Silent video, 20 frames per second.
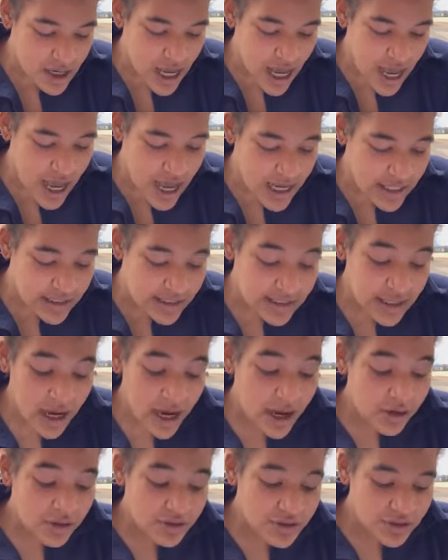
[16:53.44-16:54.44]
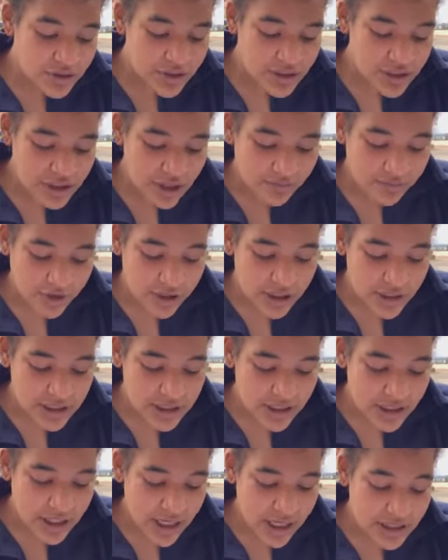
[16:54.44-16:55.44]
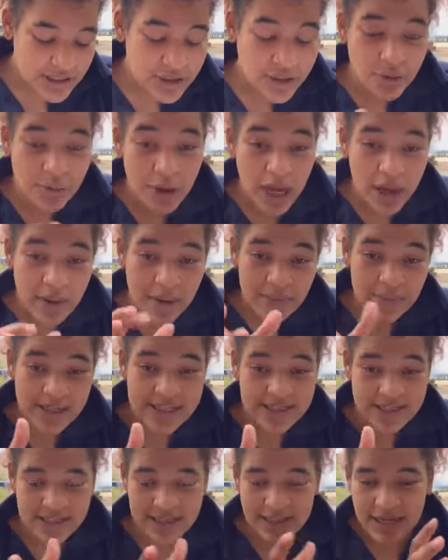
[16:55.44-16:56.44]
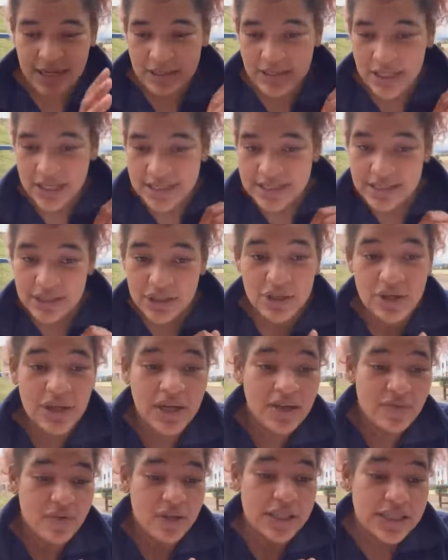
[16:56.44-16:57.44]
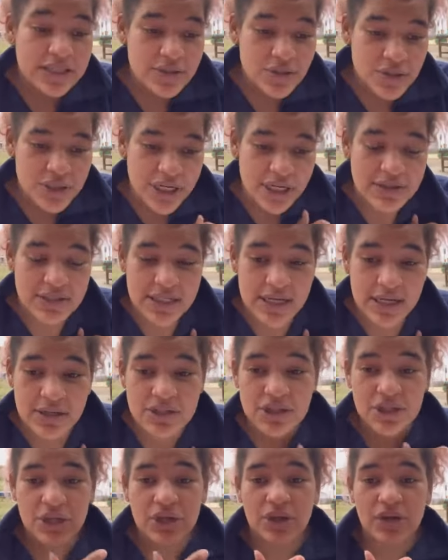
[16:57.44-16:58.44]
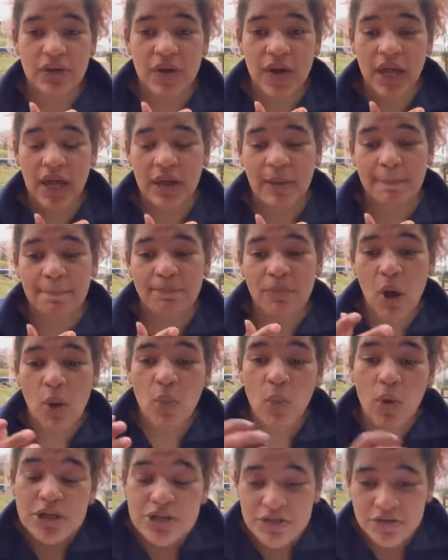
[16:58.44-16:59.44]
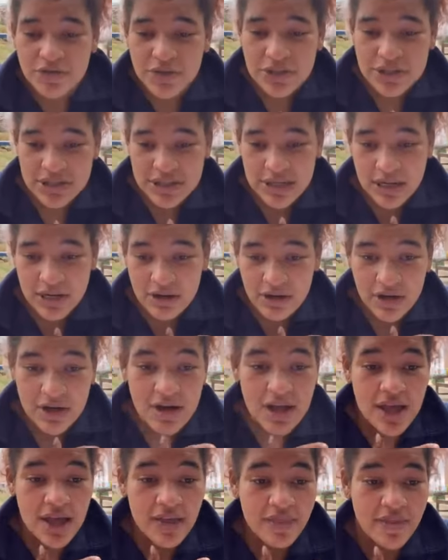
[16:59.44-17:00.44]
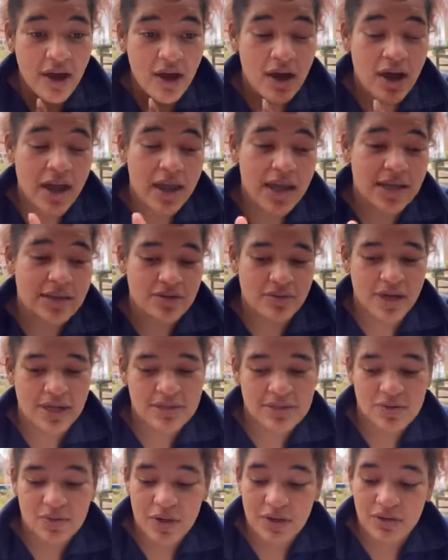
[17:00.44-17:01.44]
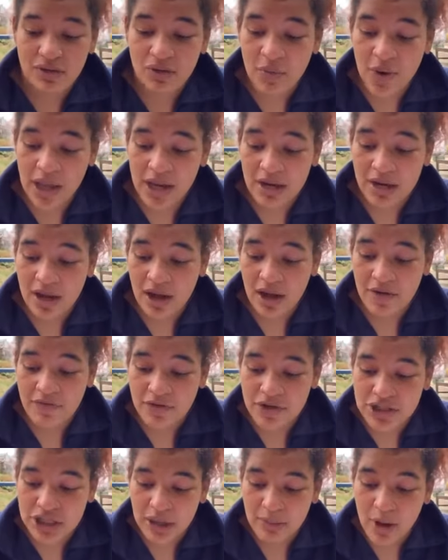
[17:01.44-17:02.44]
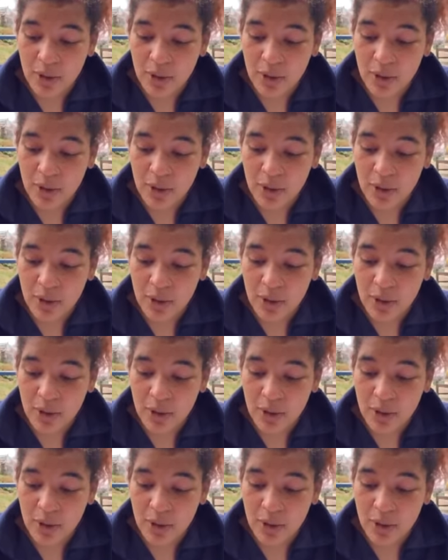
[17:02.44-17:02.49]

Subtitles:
And I also discovered that, so basically I'd like to give a little shout out to a wonderful designer that I interacted with when I first came